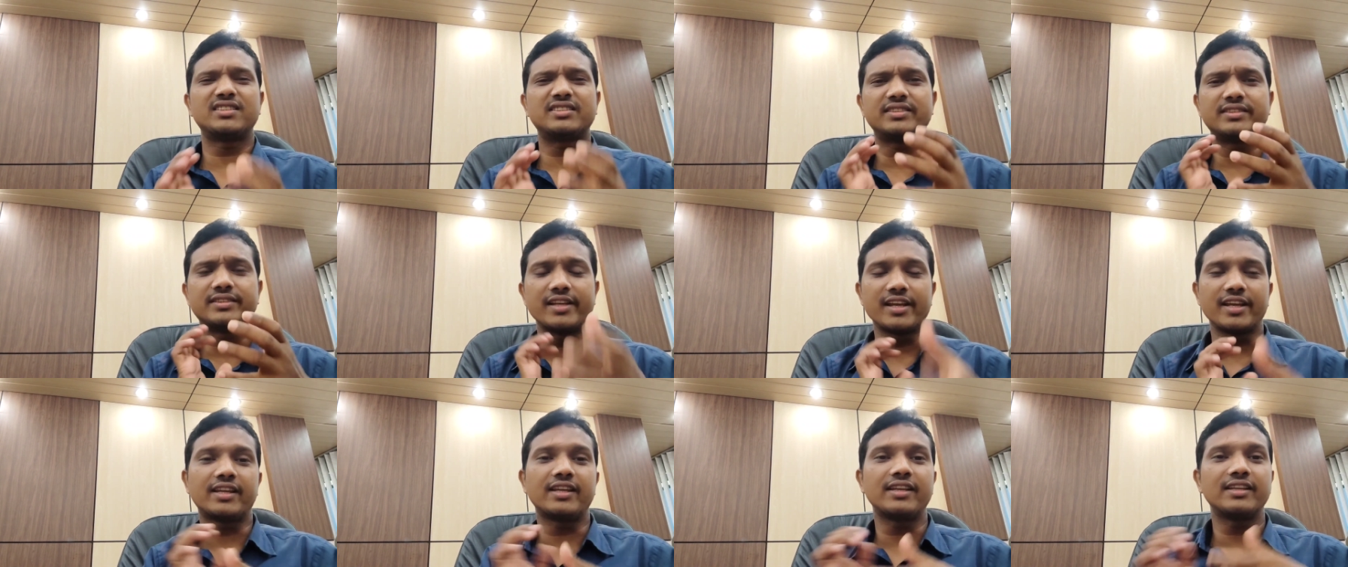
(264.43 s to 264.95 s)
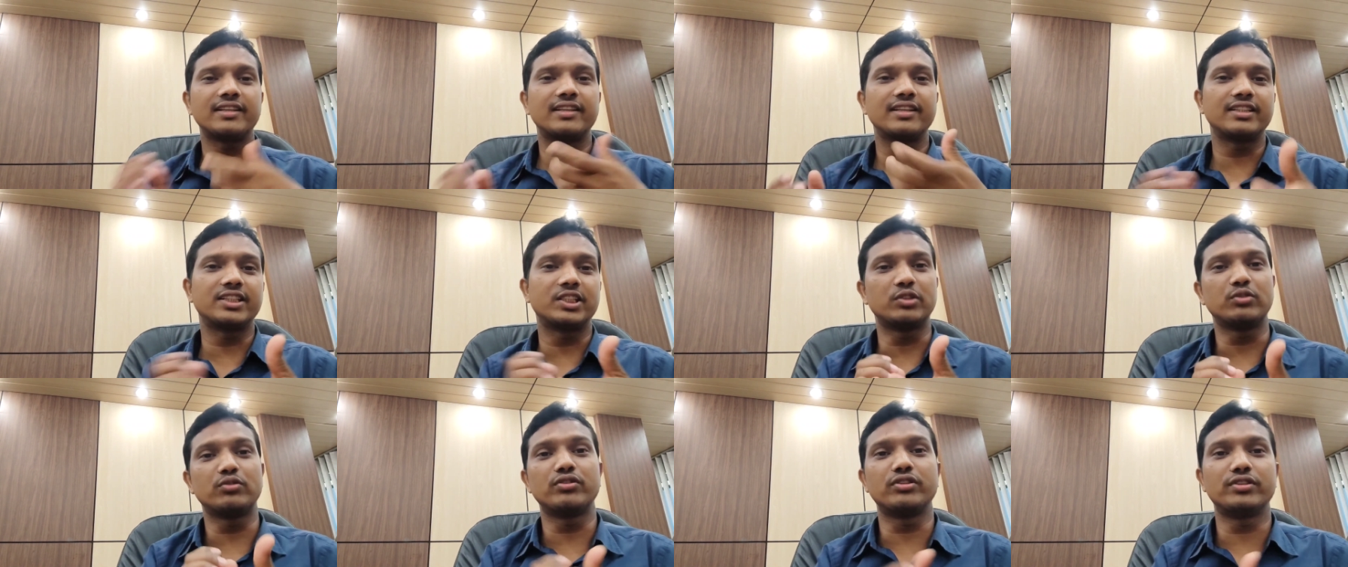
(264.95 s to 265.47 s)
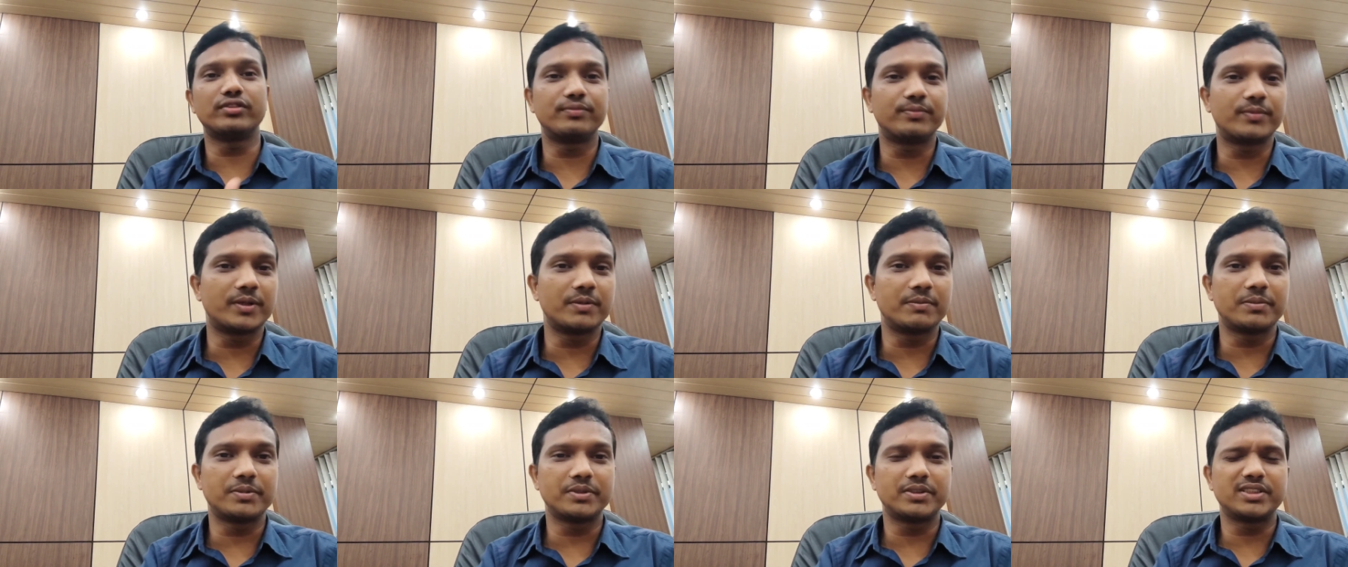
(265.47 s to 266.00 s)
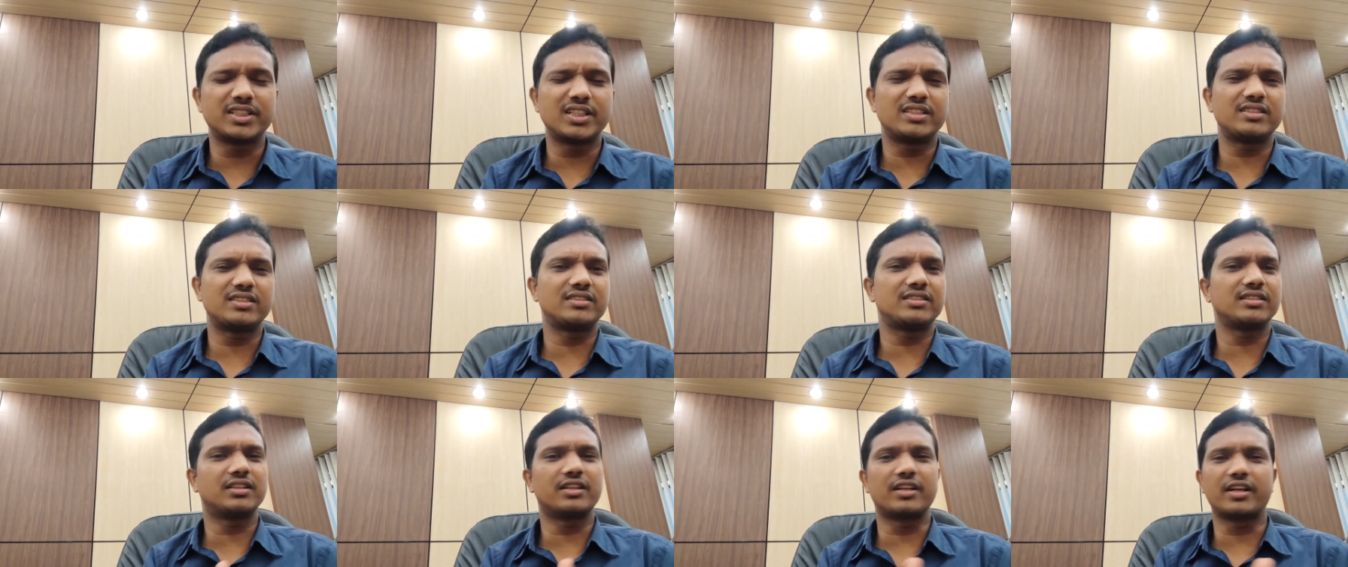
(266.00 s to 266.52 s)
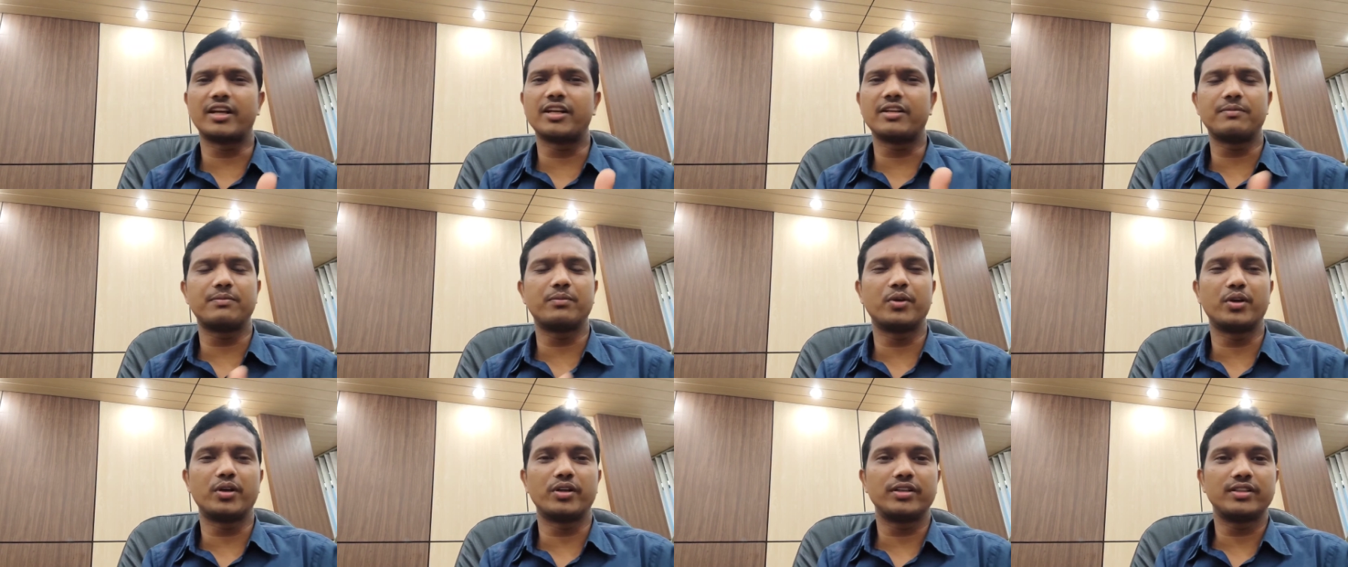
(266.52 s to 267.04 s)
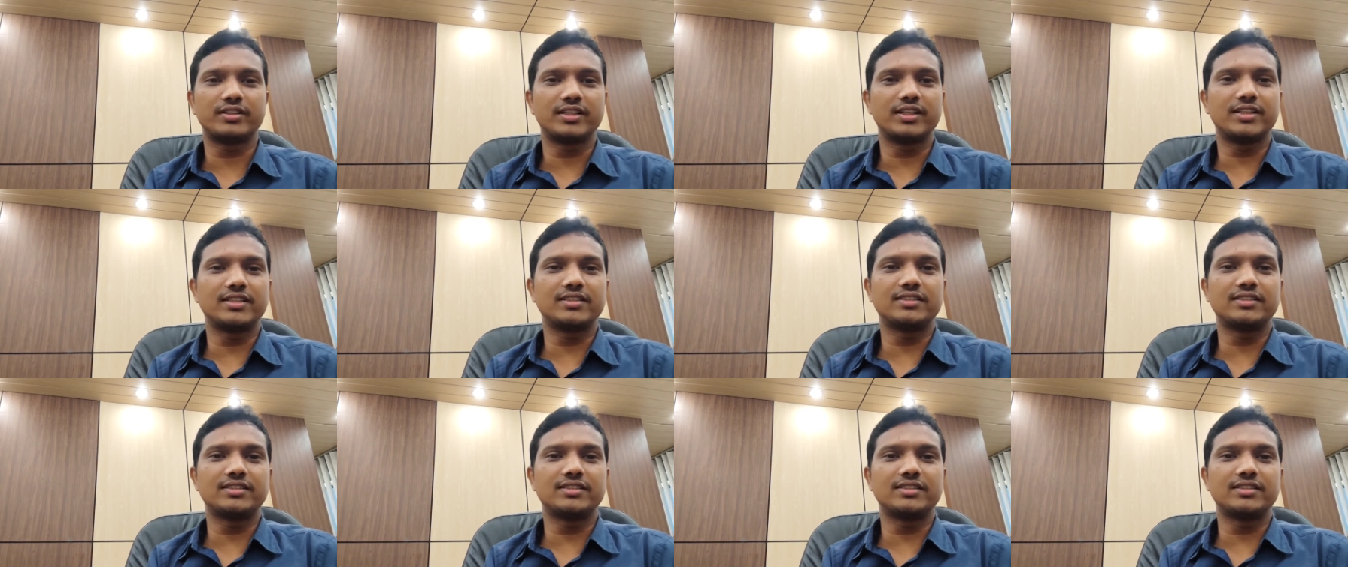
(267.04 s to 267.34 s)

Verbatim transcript: just taking the security purpose. That's a great point.